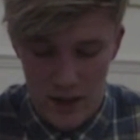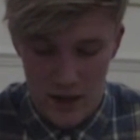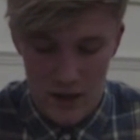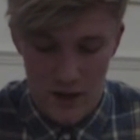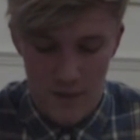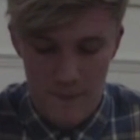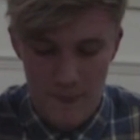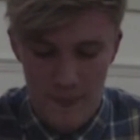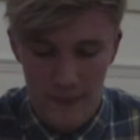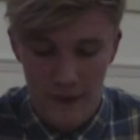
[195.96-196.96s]

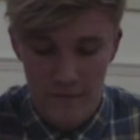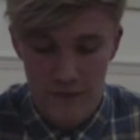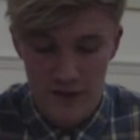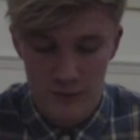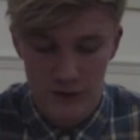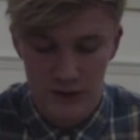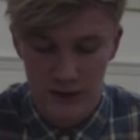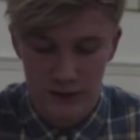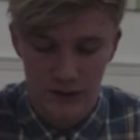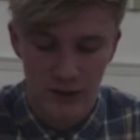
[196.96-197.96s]

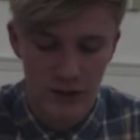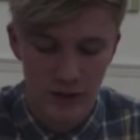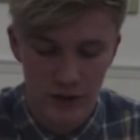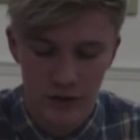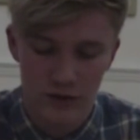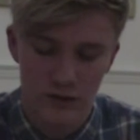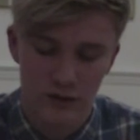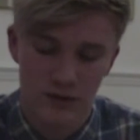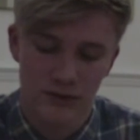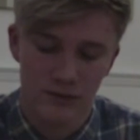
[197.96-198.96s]
Facebook, I
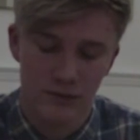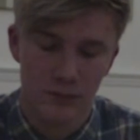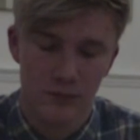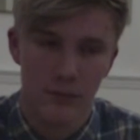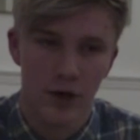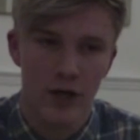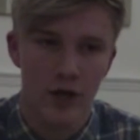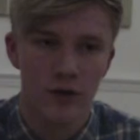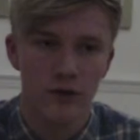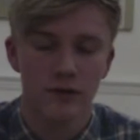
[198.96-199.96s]
used my
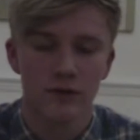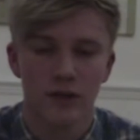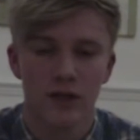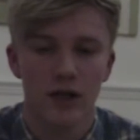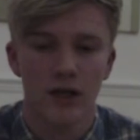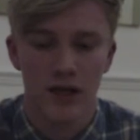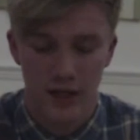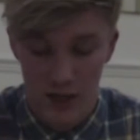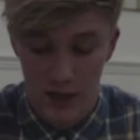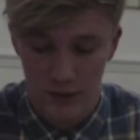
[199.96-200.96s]
own
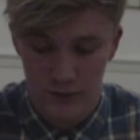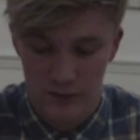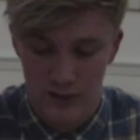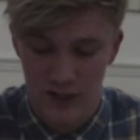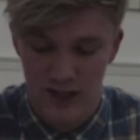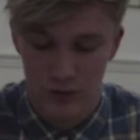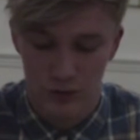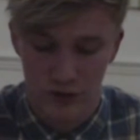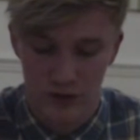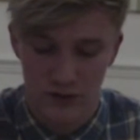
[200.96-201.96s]
account to gain
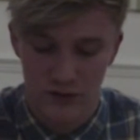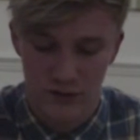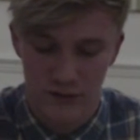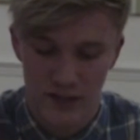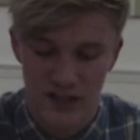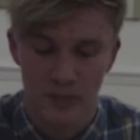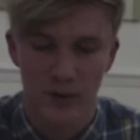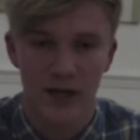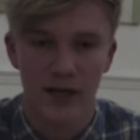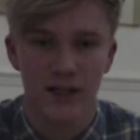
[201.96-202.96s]
audience
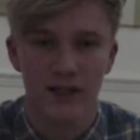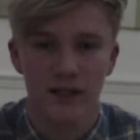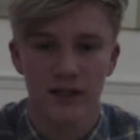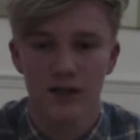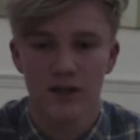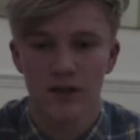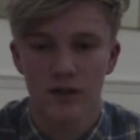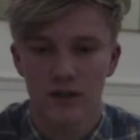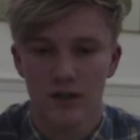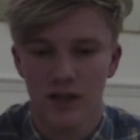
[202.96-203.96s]
feedback.
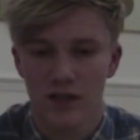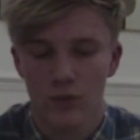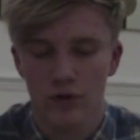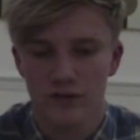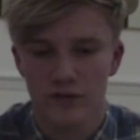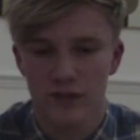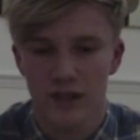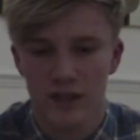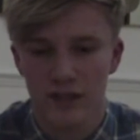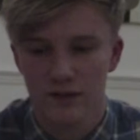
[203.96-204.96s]
It wasn't
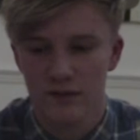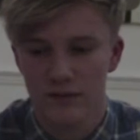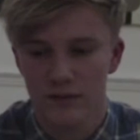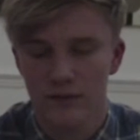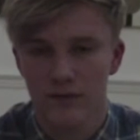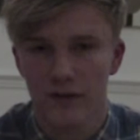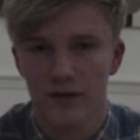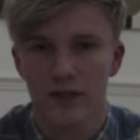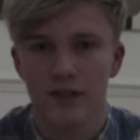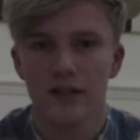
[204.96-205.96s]
really
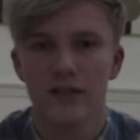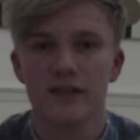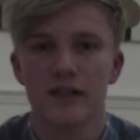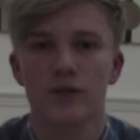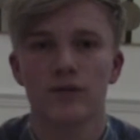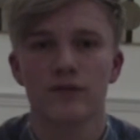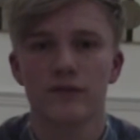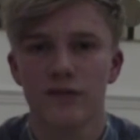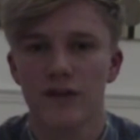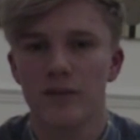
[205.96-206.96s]
very detailed
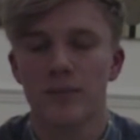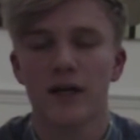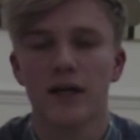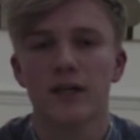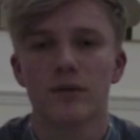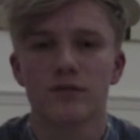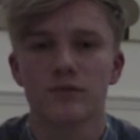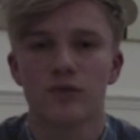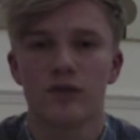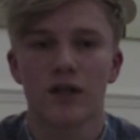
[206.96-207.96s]
feedback, it was
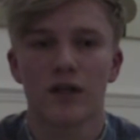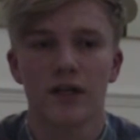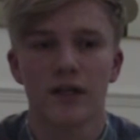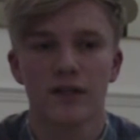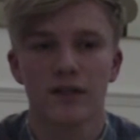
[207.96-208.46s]
more like